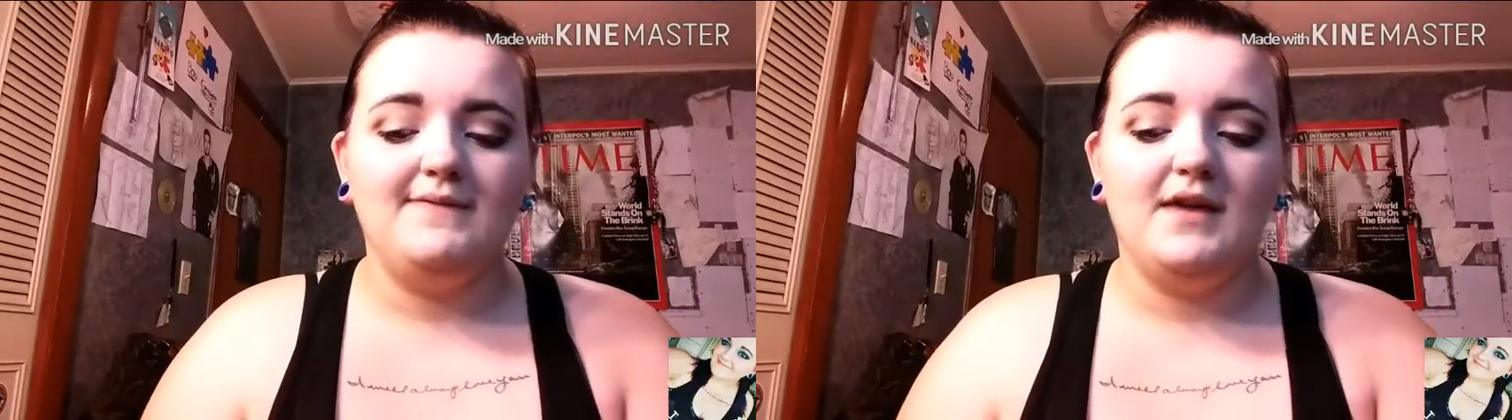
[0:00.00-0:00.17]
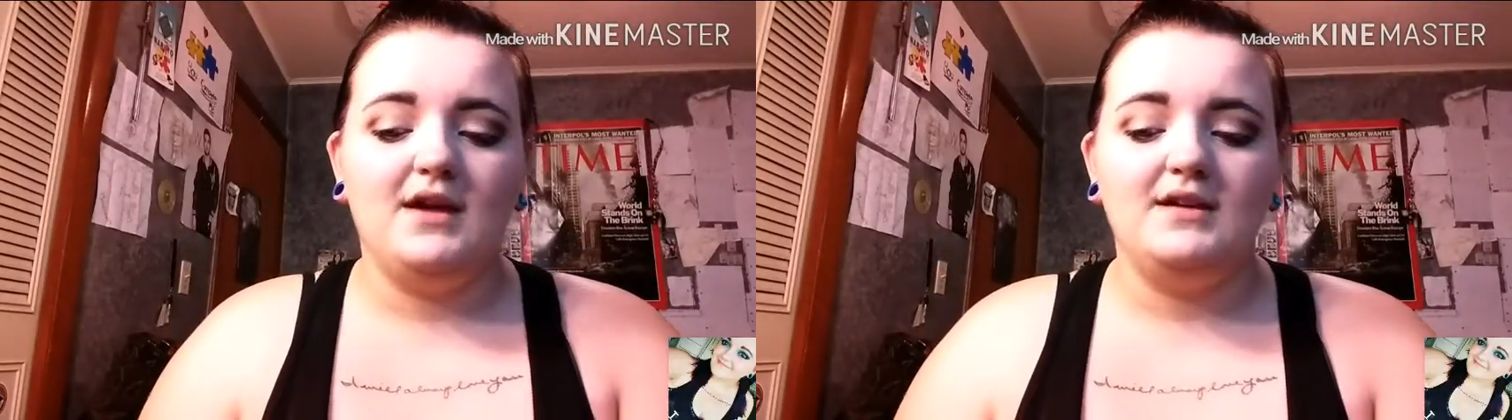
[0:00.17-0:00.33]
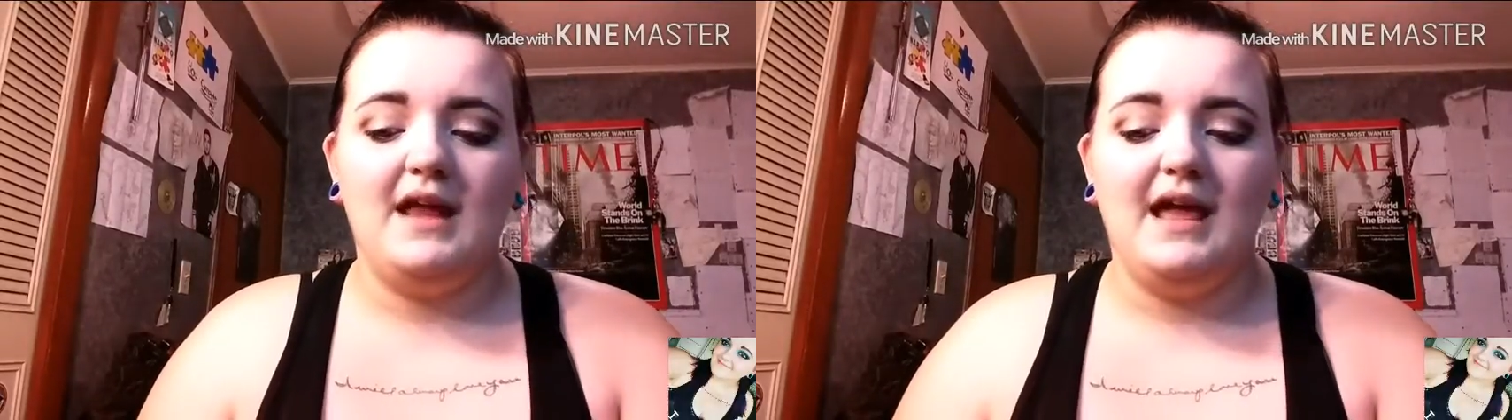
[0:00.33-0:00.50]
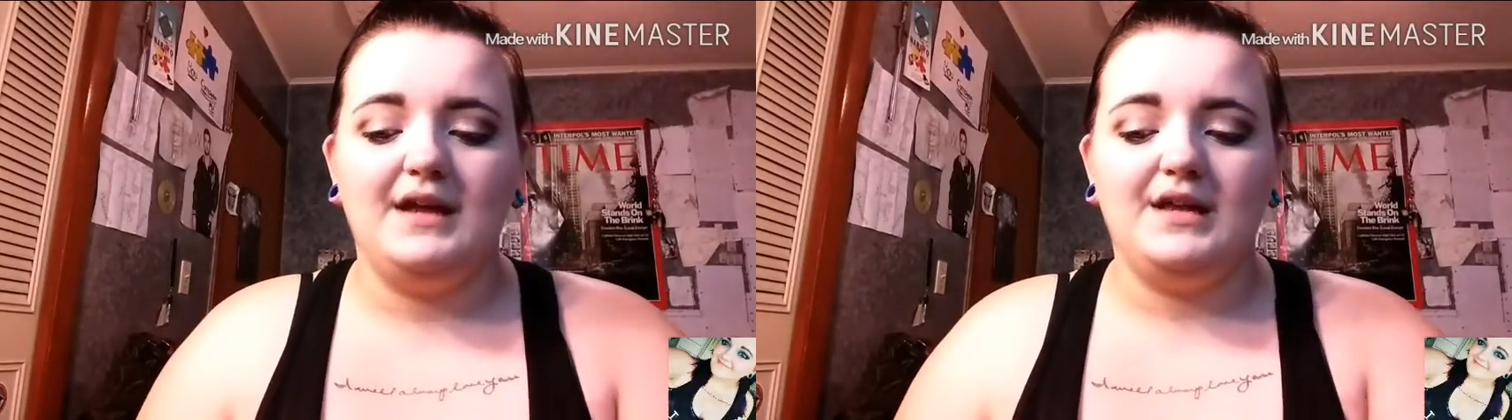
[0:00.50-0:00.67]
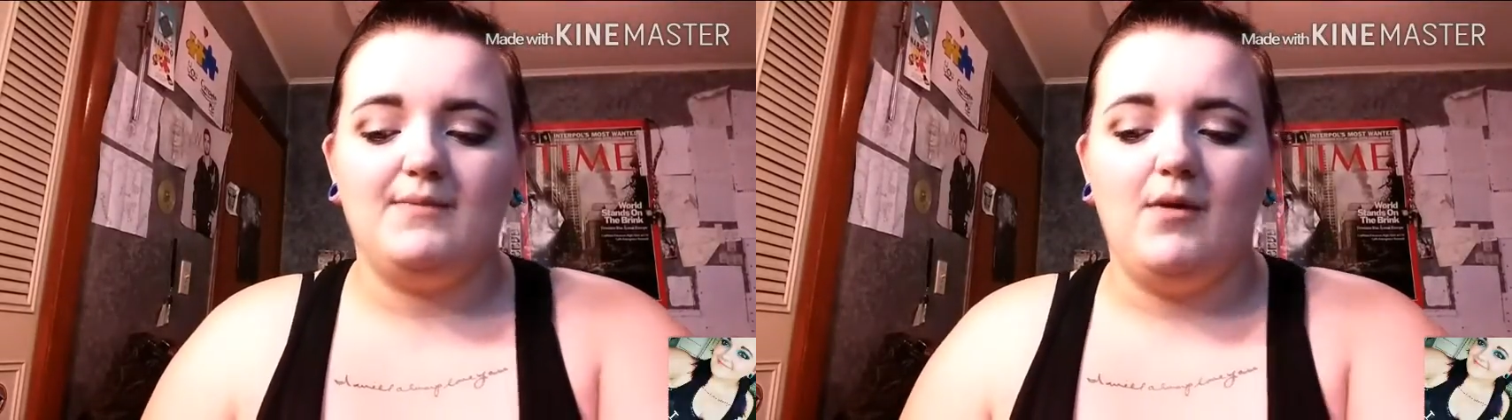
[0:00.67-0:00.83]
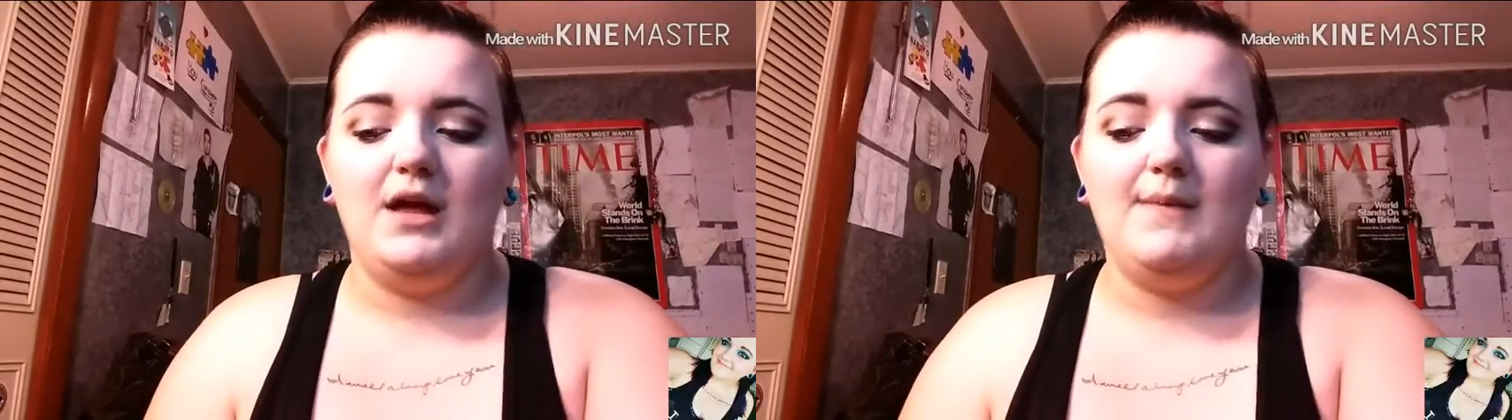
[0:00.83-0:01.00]
the Naked
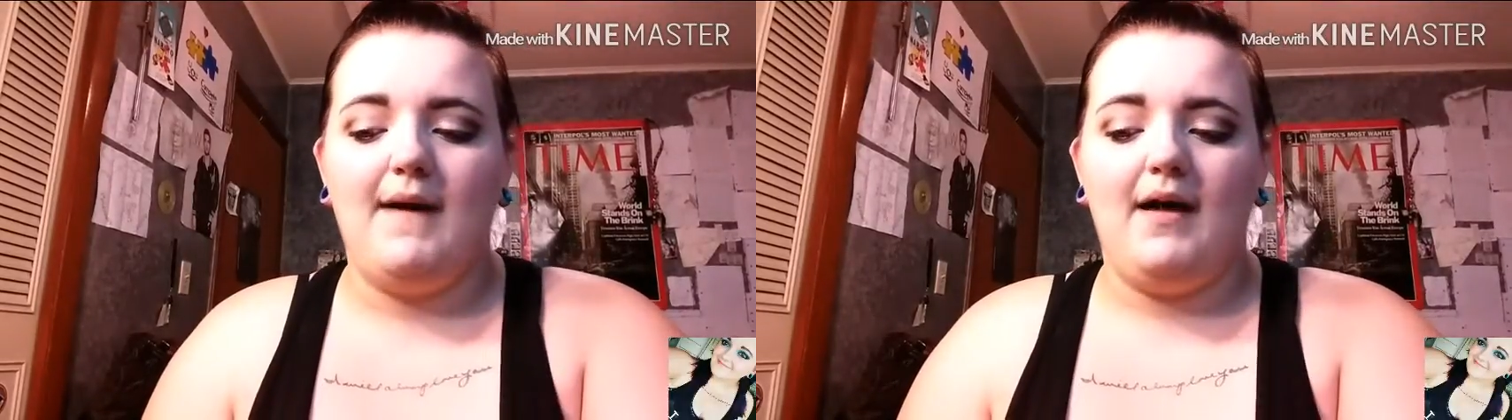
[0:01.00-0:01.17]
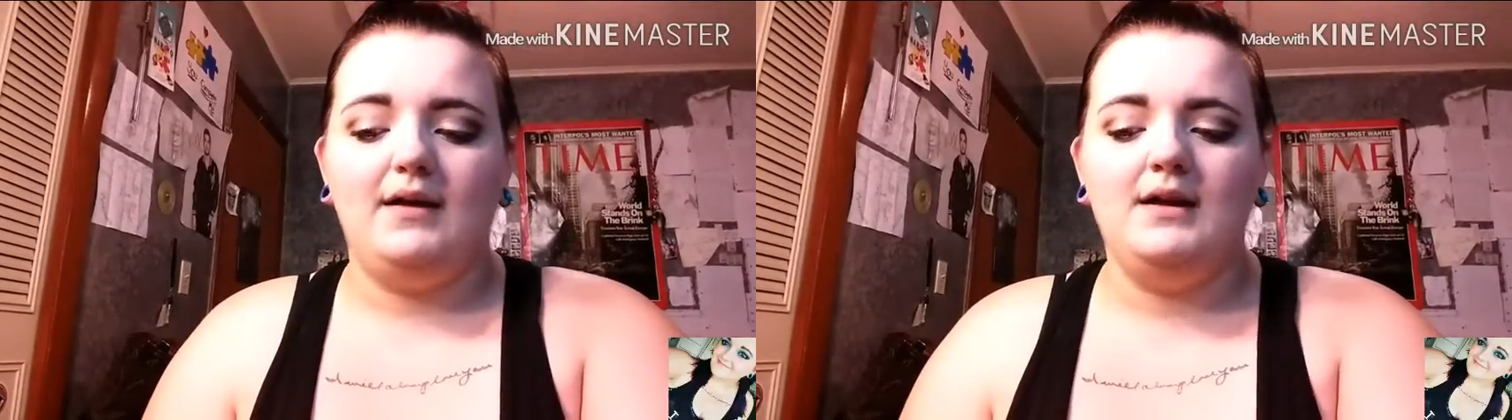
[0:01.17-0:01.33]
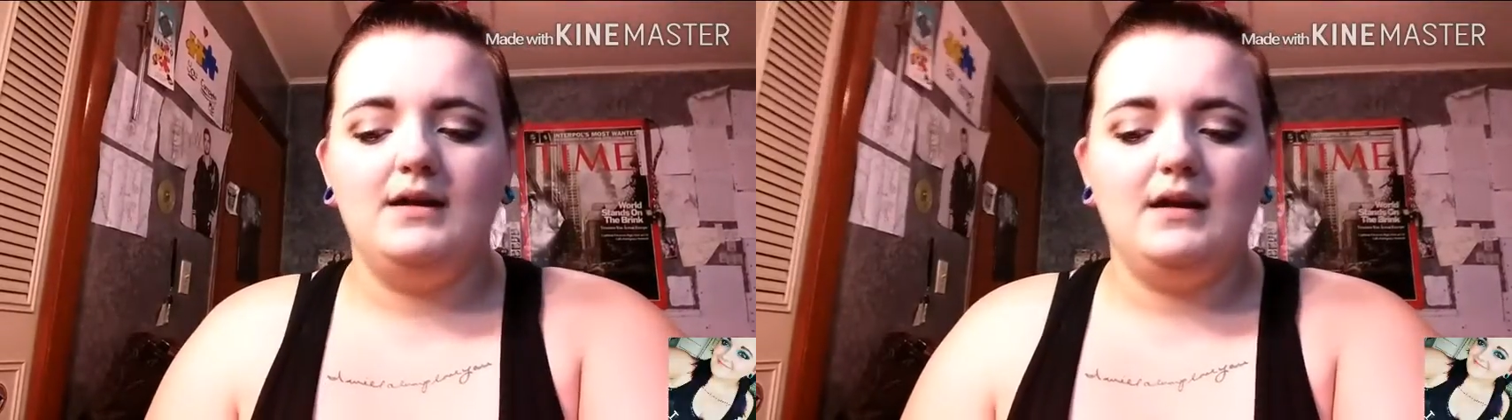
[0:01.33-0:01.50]
Smokey palette,